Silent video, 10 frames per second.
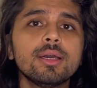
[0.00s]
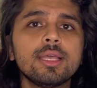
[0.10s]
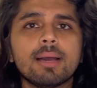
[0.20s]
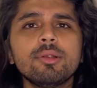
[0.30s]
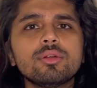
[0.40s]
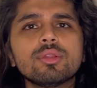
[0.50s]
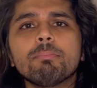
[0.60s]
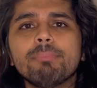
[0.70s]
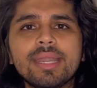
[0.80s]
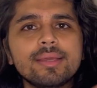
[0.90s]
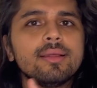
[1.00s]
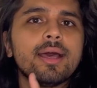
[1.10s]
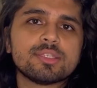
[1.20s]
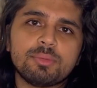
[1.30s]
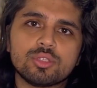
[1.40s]
Coming to the medical
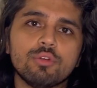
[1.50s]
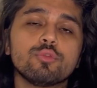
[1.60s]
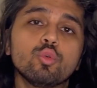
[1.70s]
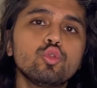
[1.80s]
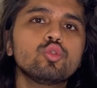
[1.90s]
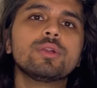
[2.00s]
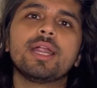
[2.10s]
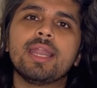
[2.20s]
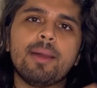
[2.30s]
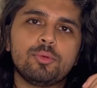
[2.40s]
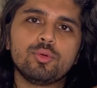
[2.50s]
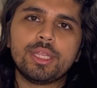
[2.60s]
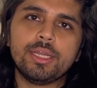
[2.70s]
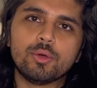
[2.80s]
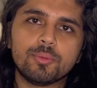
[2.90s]
aspects of who should adapt to
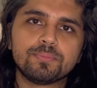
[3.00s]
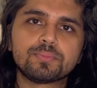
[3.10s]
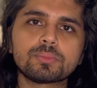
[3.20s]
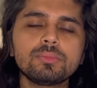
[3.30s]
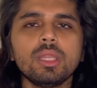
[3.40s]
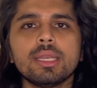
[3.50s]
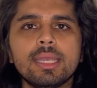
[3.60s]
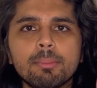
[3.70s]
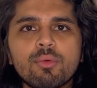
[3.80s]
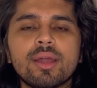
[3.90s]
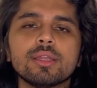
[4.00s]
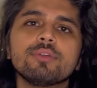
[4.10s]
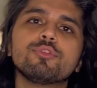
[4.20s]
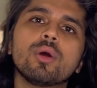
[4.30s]
keto. Number 1, if you